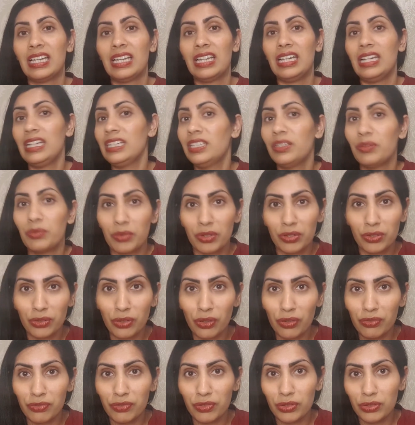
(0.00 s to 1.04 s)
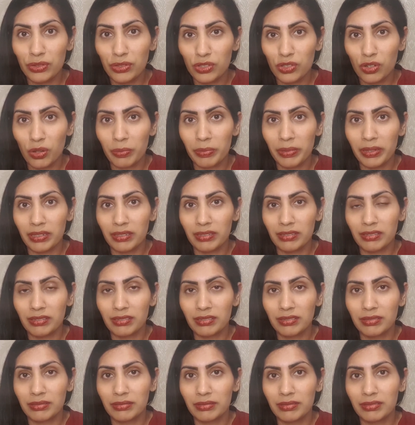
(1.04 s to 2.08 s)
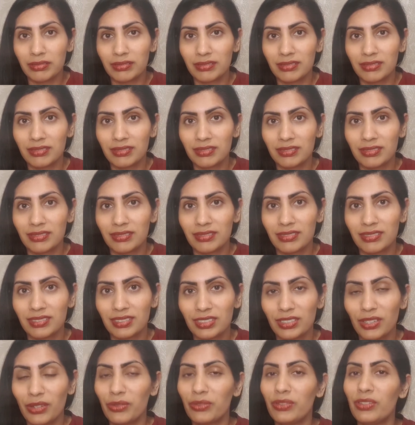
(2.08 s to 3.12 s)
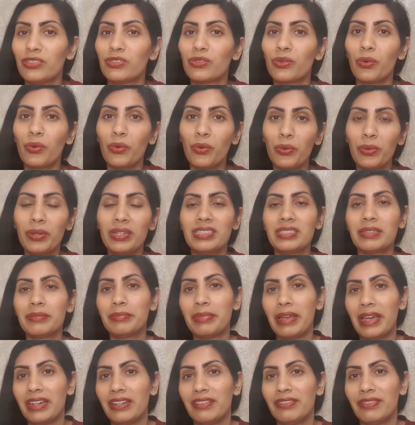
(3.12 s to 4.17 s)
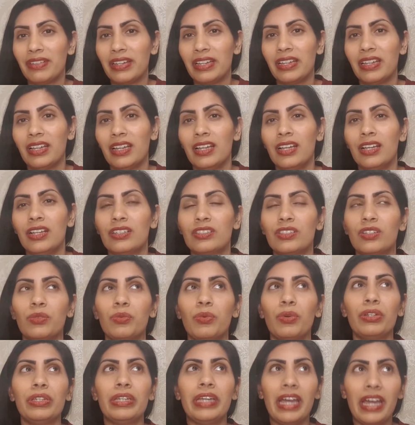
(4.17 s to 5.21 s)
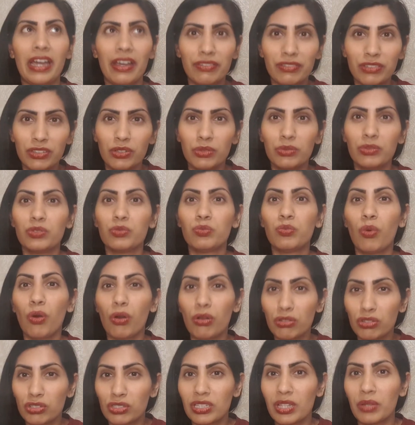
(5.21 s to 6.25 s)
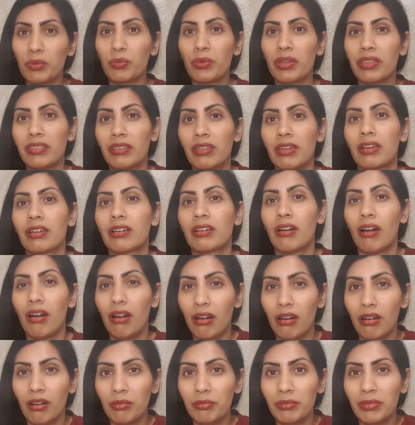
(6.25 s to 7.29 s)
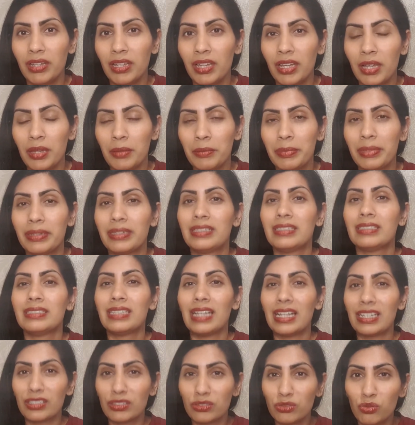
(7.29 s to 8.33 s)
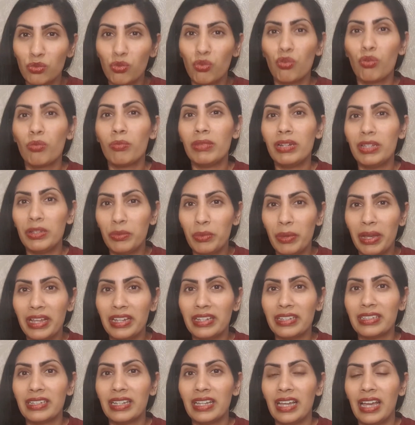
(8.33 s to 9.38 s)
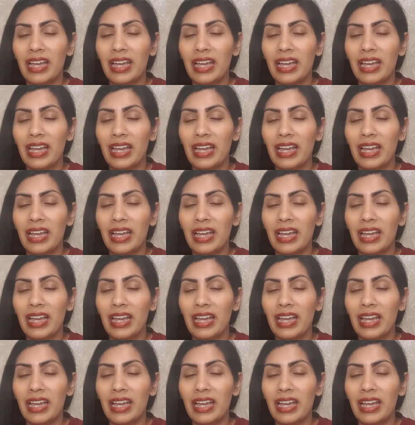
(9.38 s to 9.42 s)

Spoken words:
he didn't want to go food shopping. So there's always a benefit. So what you have to do is watch them when they're calm, because that's normally when